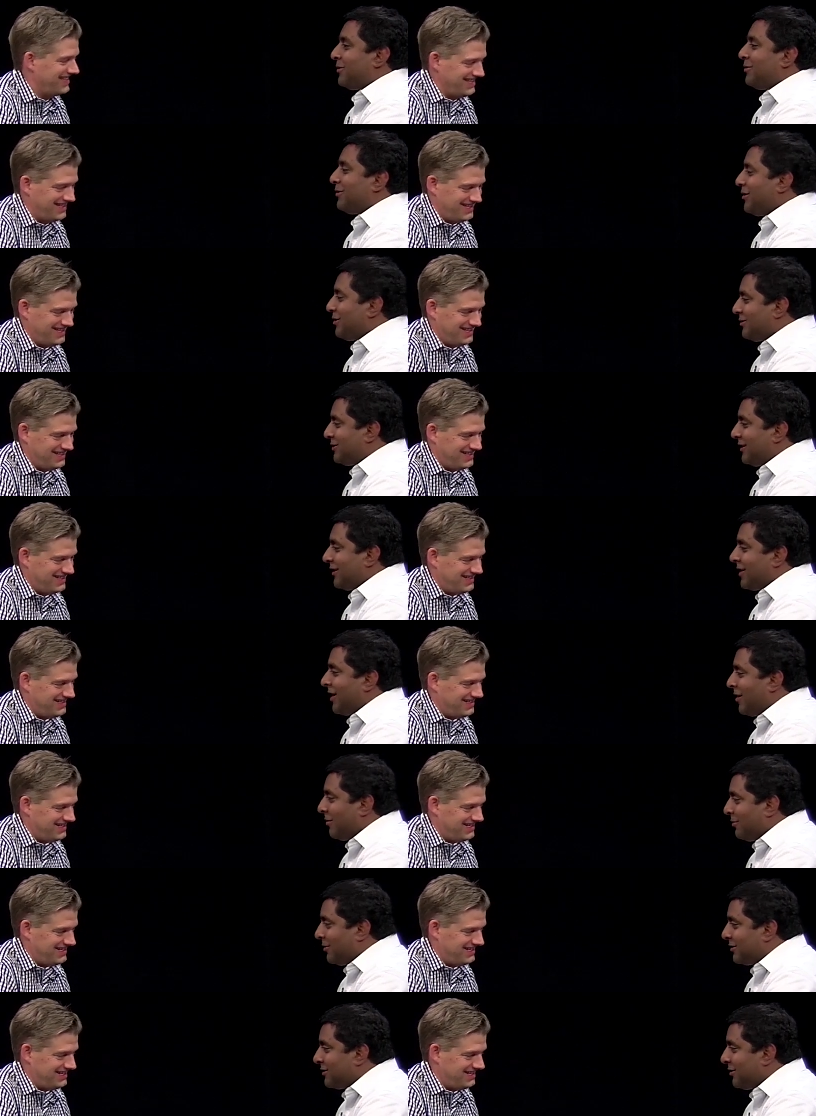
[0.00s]
Speaker 1: who knows
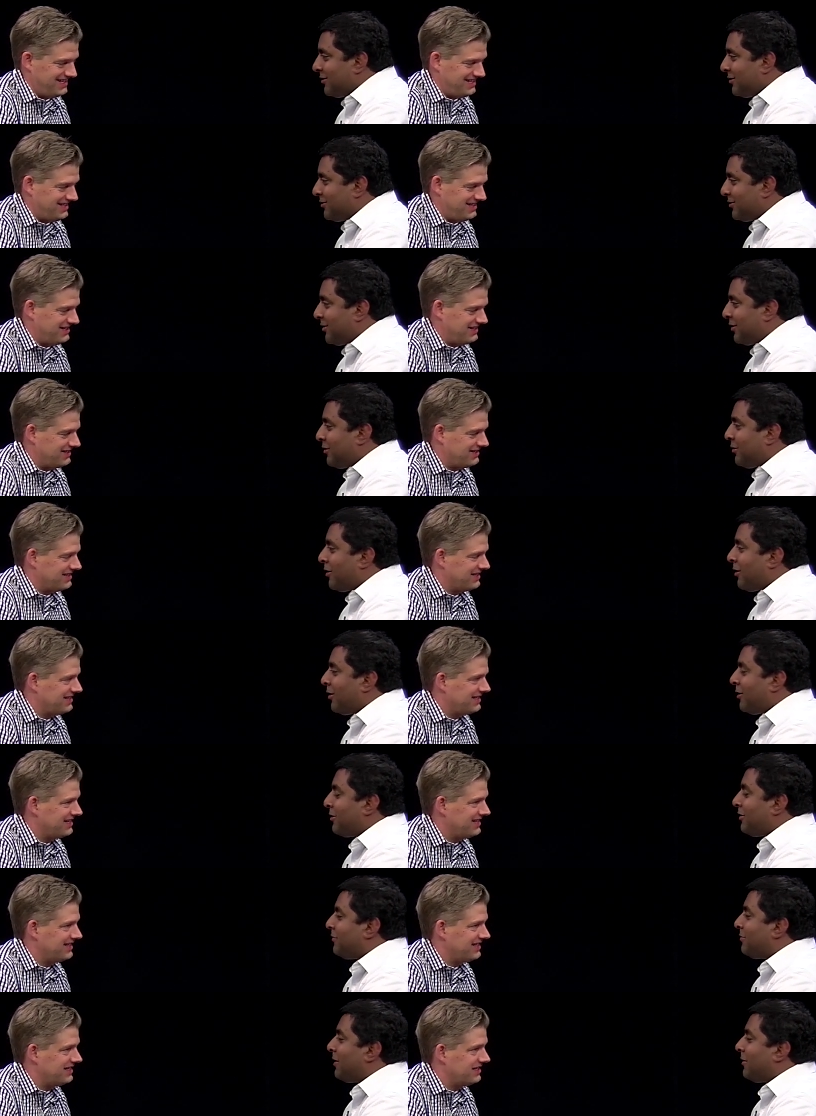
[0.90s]
e-commerce knows who you are, and
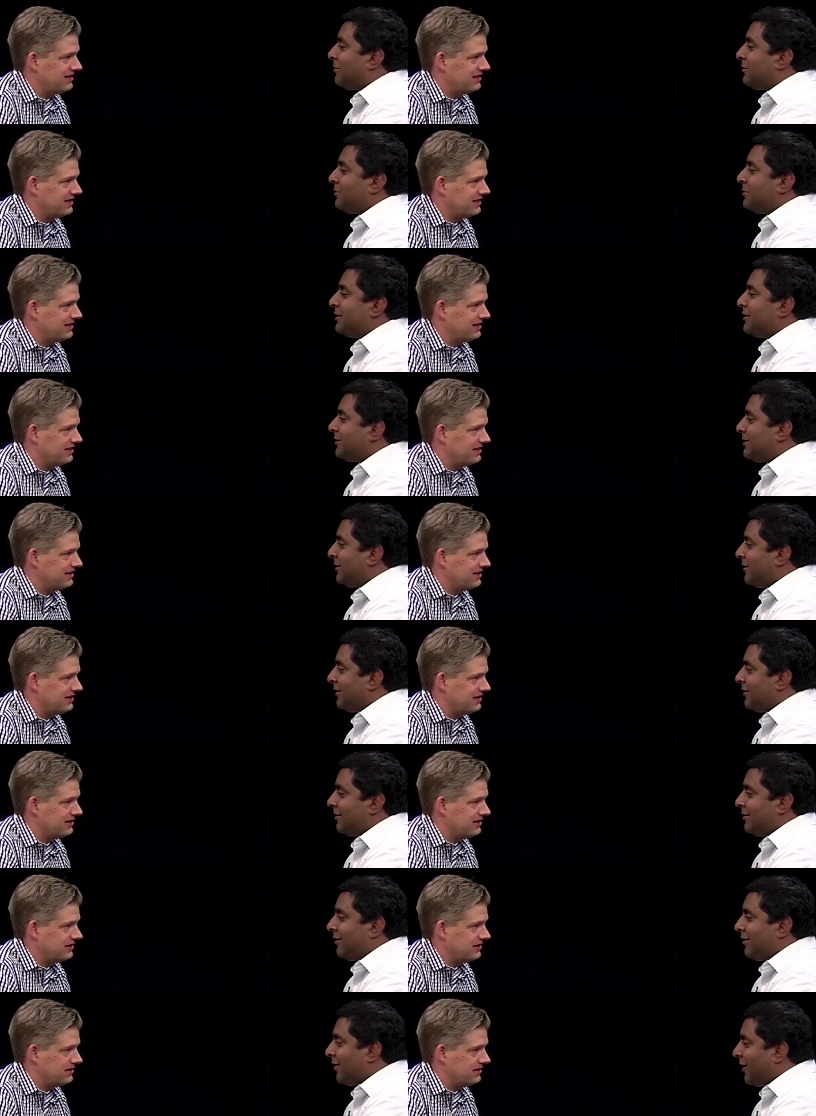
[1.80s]
you've probably seen
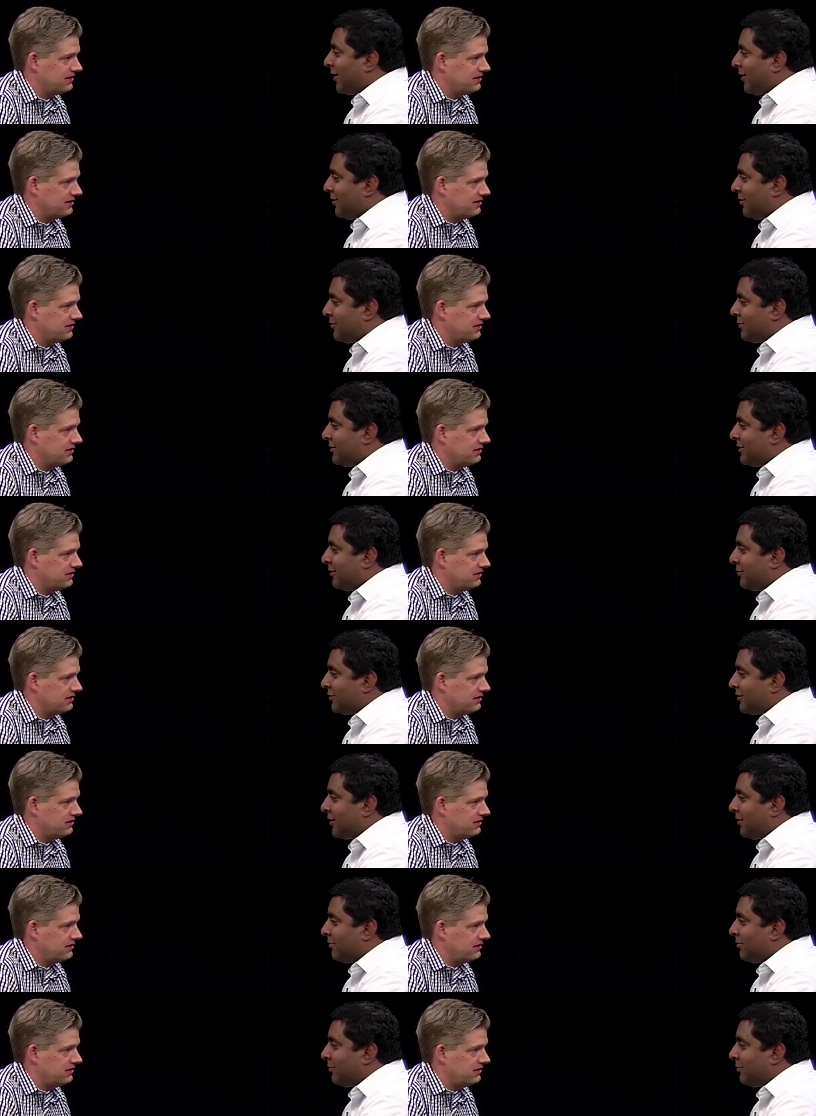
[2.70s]
a lot of those deals come